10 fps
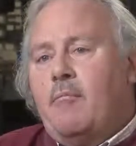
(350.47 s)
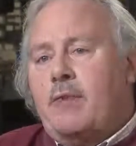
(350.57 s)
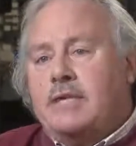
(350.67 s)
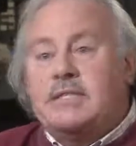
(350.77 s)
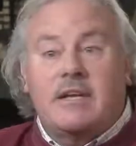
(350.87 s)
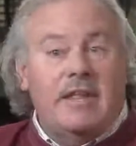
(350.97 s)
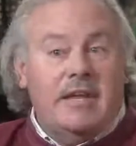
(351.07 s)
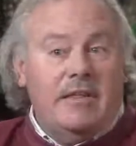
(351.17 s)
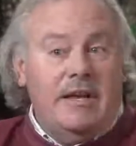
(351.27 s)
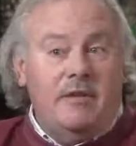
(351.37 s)
basically
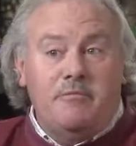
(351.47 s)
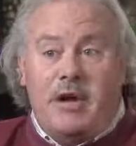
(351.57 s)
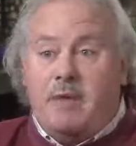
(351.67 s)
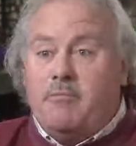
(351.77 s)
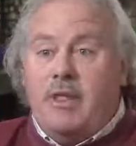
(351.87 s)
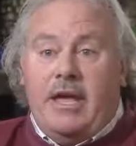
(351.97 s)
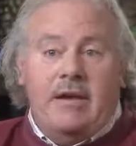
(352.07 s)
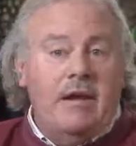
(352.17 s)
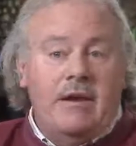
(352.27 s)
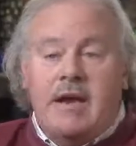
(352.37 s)
clean pipe, like
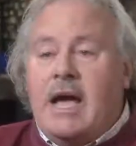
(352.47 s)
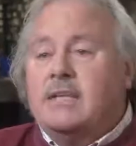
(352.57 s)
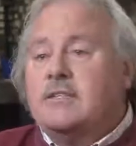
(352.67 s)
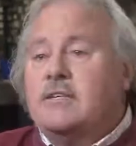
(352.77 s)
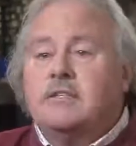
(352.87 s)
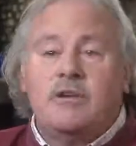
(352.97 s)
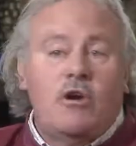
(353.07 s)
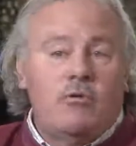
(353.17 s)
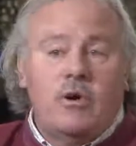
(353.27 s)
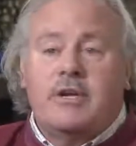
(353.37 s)
nozzles,
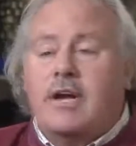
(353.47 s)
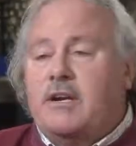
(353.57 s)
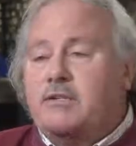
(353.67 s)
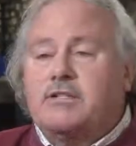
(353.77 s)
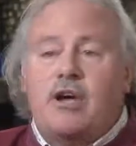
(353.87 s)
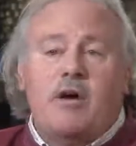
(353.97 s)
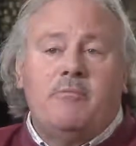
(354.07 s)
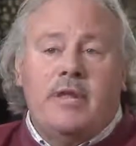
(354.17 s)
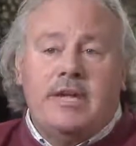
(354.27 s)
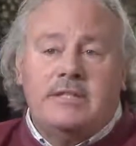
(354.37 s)
root cutters, saw
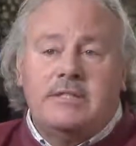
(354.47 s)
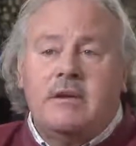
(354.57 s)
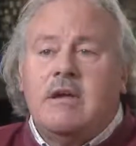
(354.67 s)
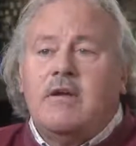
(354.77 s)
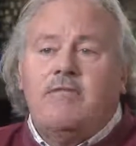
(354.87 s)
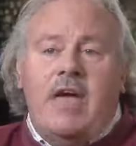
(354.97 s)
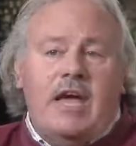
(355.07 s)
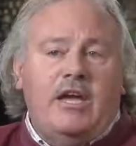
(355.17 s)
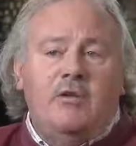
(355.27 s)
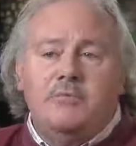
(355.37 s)
blades,
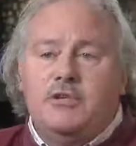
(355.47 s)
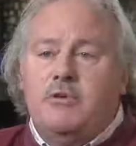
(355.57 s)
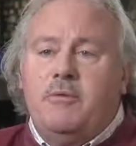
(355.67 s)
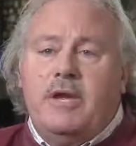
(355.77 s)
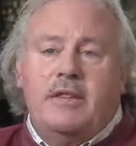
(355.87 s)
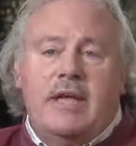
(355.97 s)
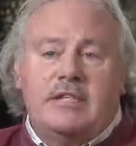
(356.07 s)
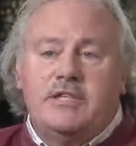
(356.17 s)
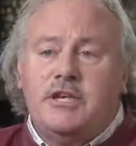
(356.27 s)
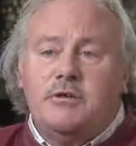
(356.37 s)
vacuum tubing
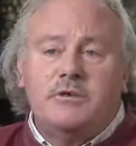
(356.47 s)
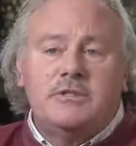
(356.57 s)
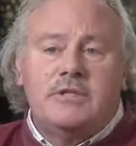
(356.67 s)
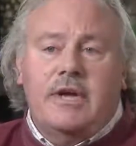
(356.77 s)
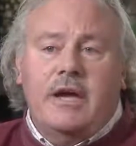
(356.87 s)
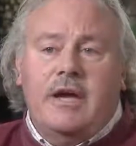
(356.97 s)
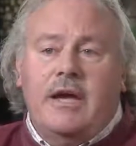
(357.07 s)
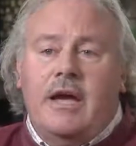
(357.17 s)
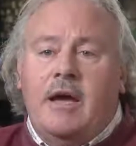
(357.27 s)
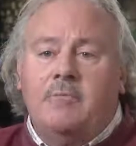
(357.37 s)
that's used
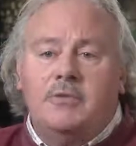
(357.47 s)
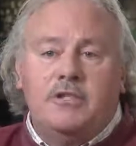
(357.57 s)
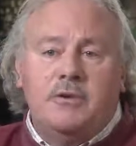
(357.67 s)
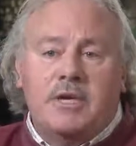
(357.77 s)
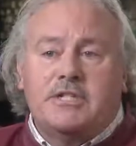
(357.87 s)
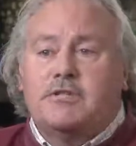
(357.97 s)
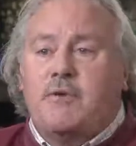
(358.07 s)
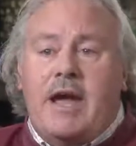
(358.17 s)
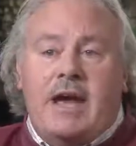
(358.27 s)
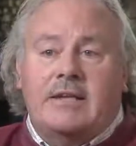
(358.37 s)
um, to
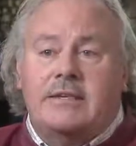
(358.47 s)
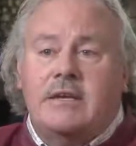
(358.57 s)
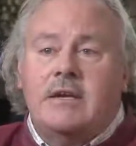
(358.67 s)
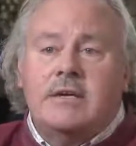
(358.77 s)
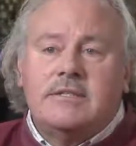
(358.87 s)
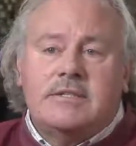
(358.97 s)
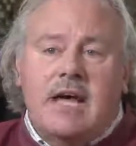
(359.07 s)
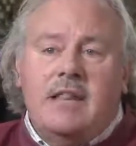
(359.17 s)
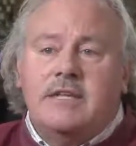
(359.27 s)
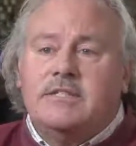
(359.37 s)
extract
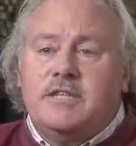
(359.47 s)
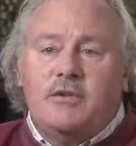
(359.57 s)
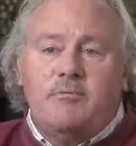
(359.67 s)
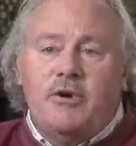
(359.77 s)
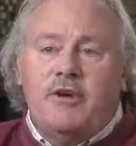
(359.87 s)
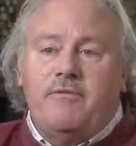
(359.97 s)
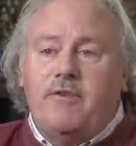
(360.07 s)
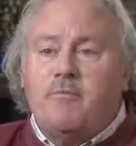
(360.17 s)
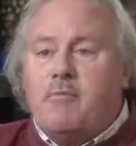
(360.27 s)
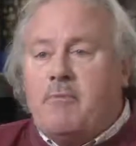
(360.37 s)
solids and debris from a